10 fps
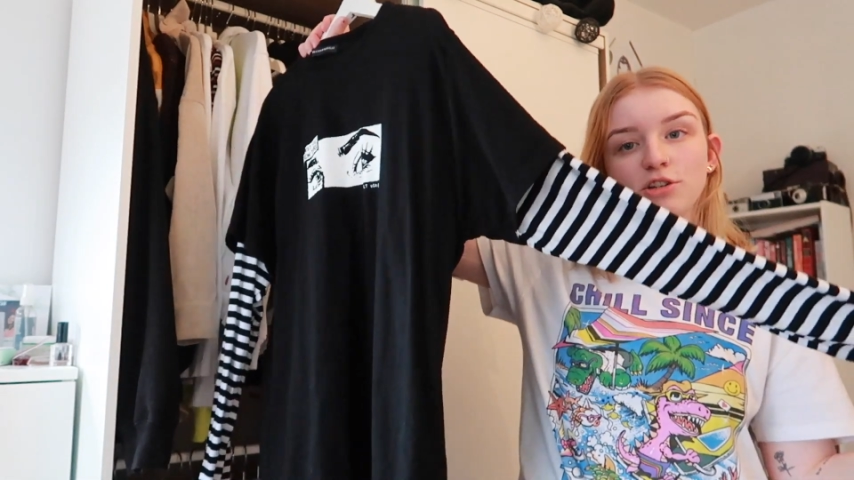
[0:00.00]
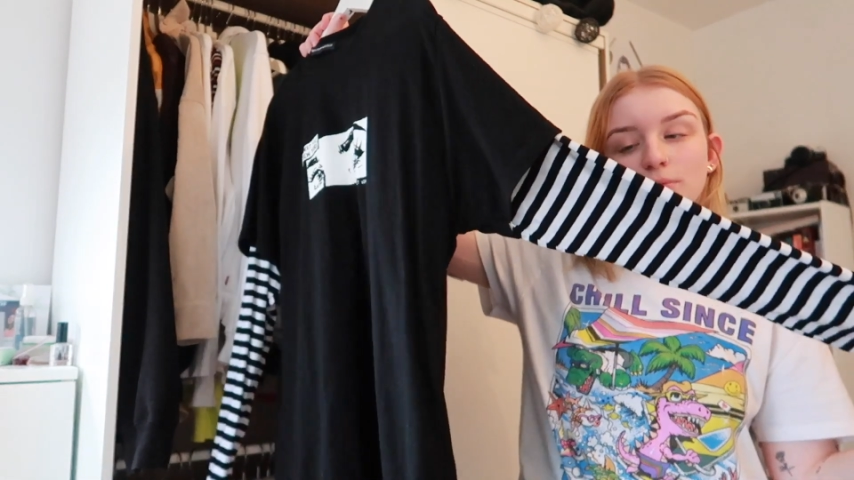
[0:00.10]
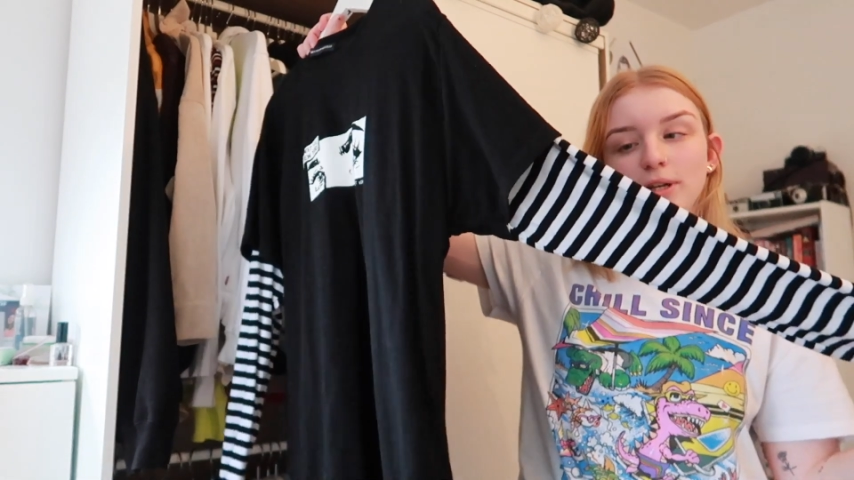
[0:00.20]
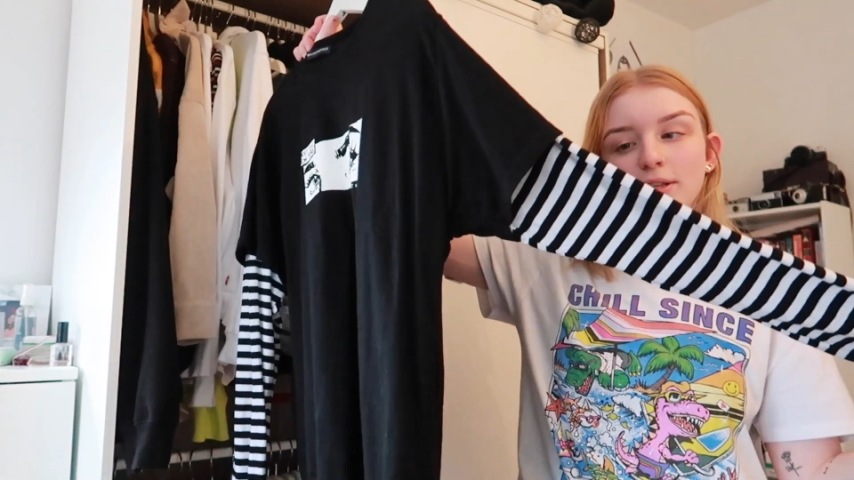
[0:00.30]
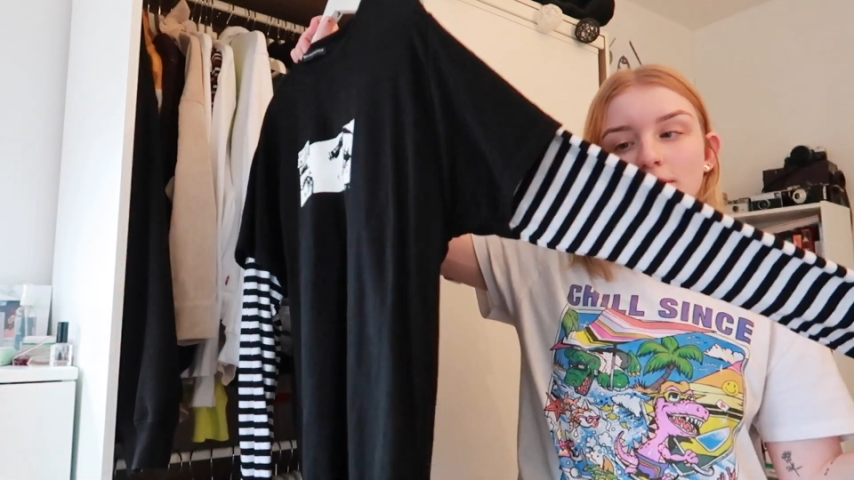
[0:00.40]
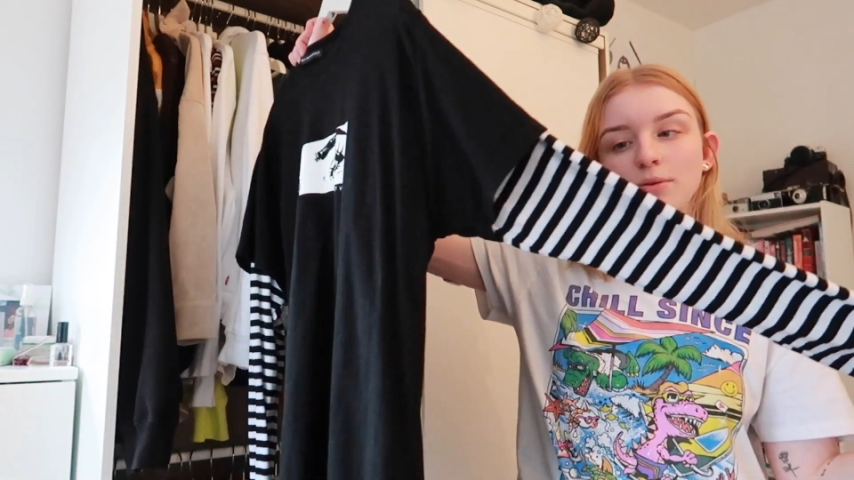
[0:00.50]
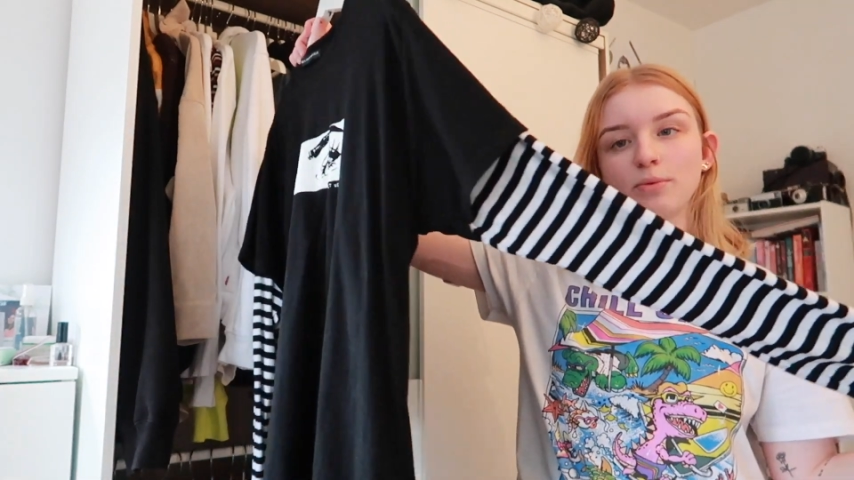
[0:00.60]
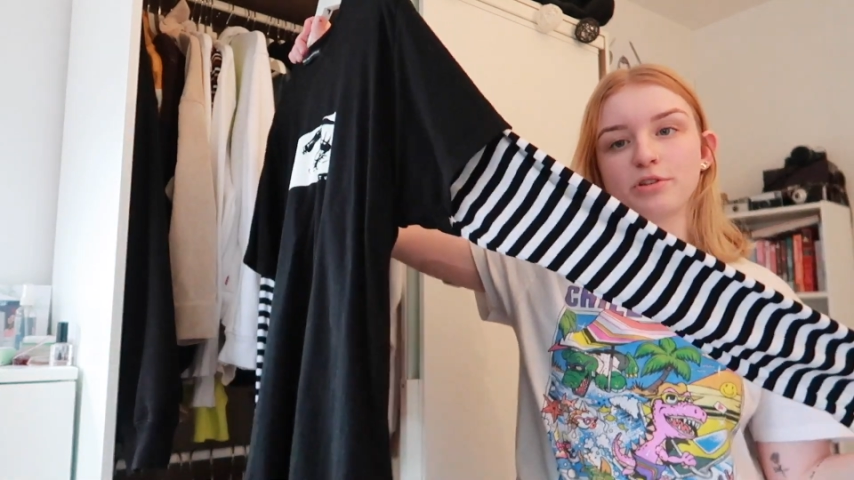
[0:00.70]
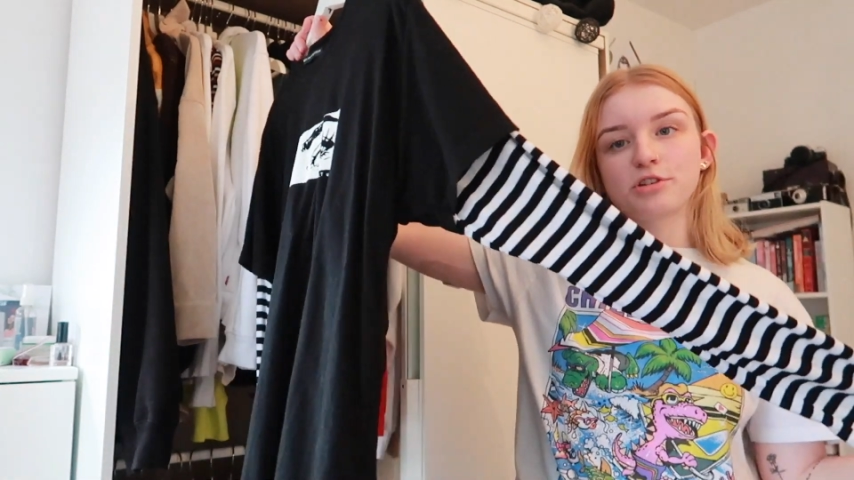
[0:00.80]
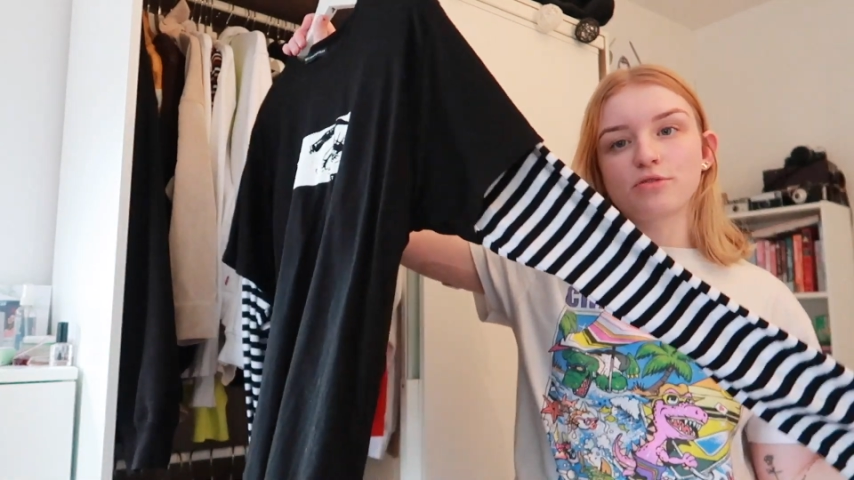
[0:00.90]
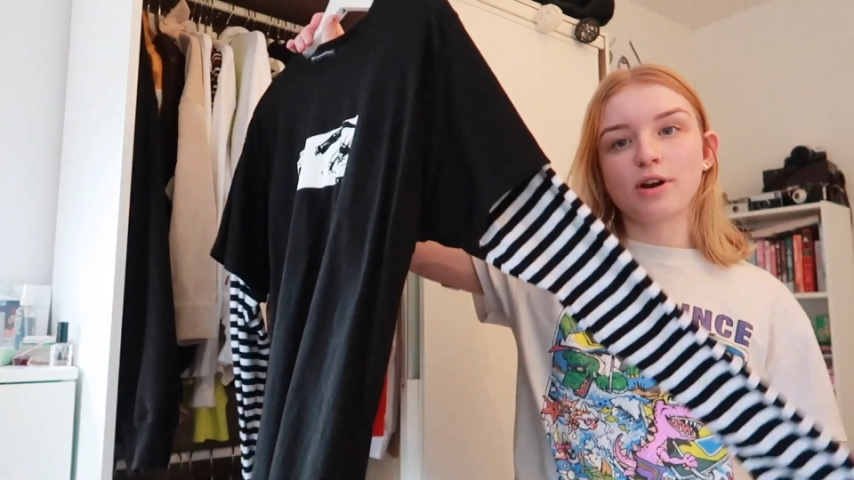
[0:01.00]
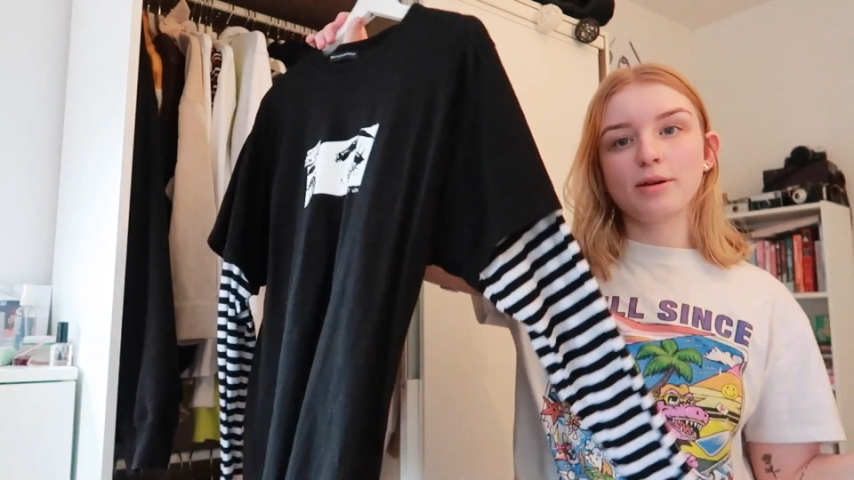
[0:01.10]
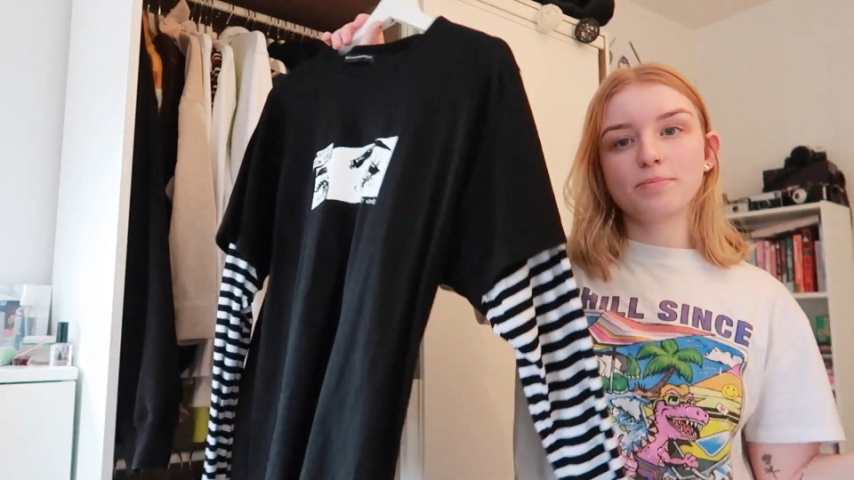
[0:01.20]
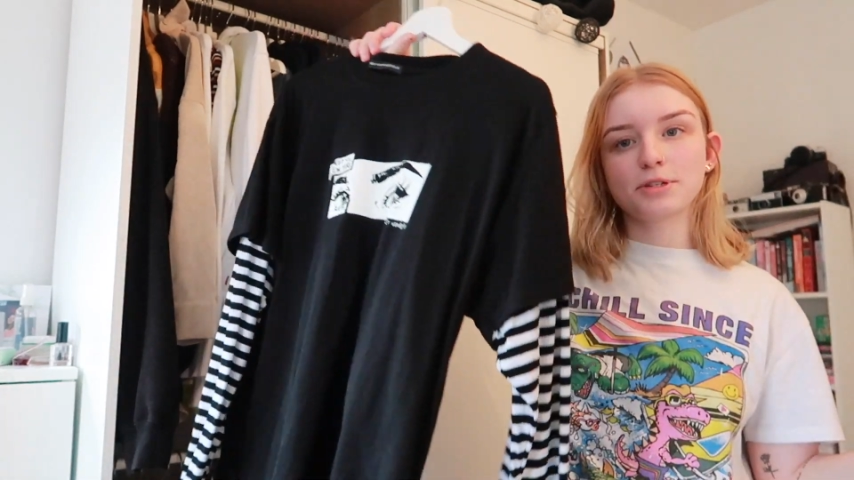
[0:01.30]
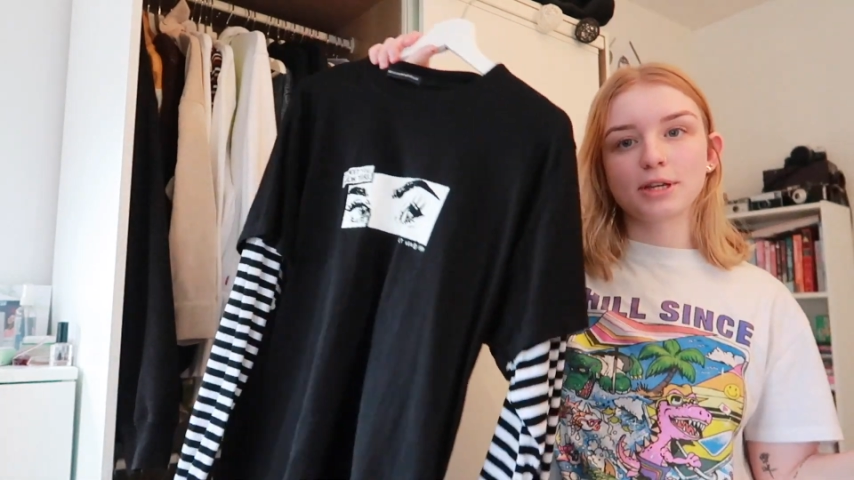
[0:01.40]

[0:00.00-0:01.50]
to it with stripes,